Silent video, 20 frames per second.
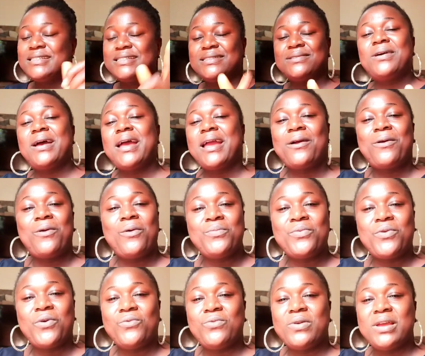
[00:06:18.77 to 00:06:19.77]
Till I
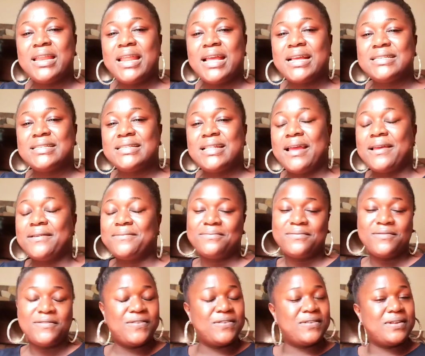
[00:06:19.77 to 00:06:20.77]
come your way next time.
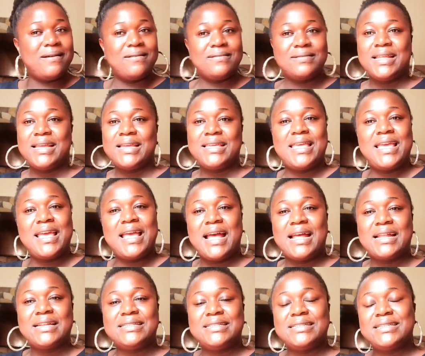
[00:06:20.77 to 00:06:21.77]
For now, take care
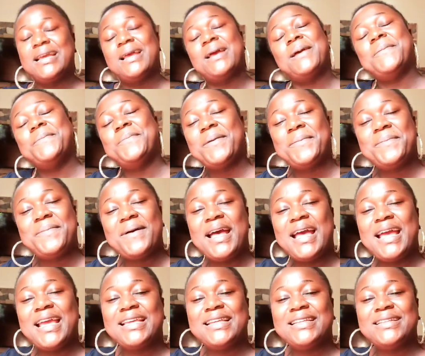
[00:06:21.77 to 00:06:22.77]
and
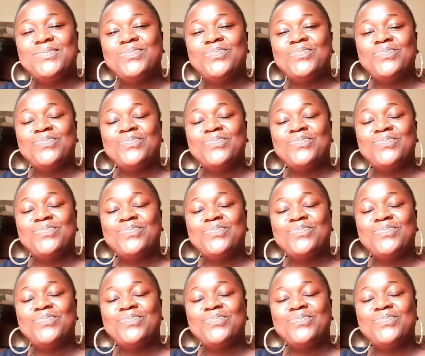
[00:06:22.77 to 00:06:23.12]
bye-bye.